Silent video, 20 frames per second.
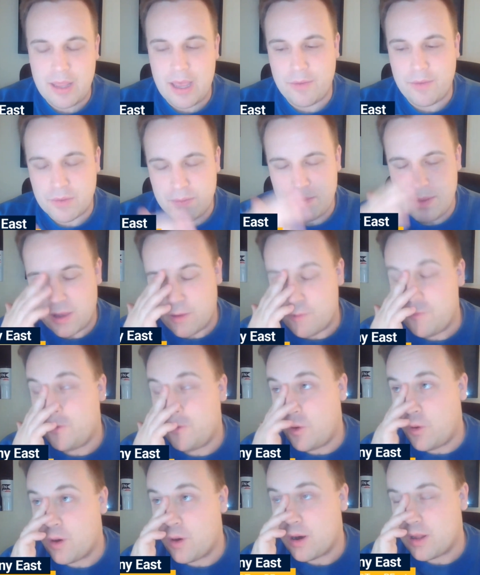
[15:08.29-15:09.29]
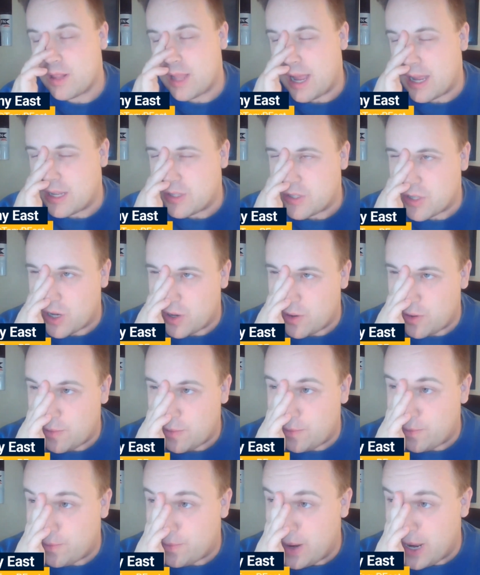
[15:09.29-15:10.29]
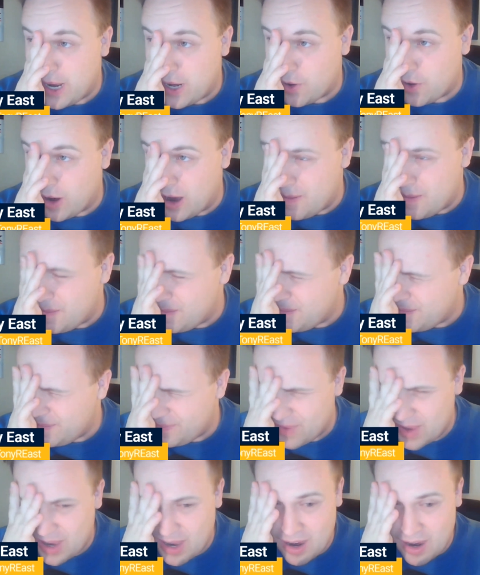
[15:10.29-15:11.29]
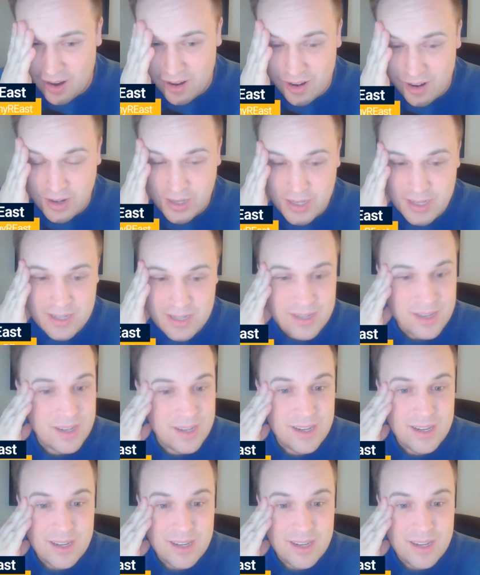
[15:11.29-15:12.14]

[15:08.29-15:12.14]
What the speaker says: That was pick four, Lonzo, Ingram, Hart,